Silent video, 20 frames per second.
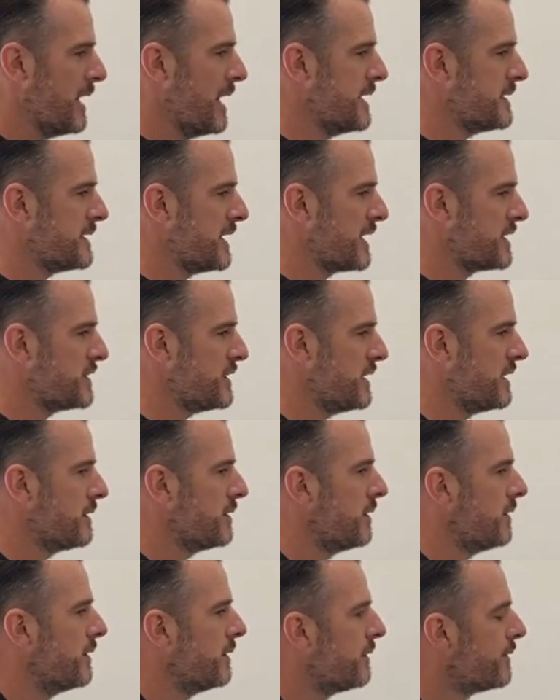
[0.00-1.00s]
it's actually
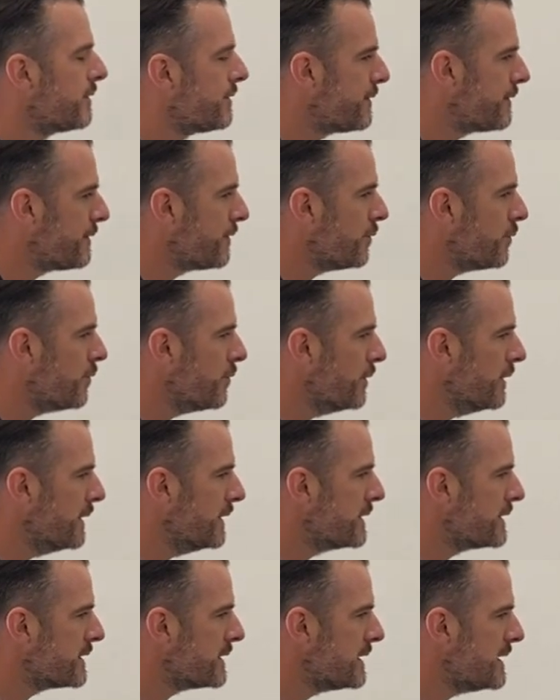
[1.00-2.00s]
gone
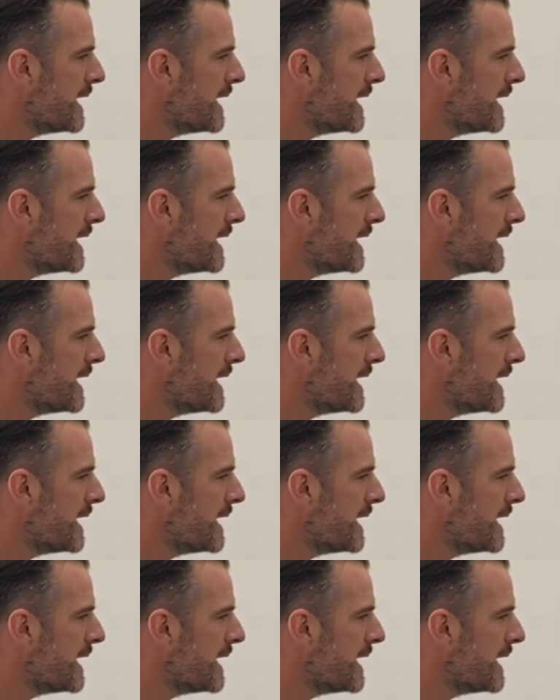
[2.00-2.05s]
forward.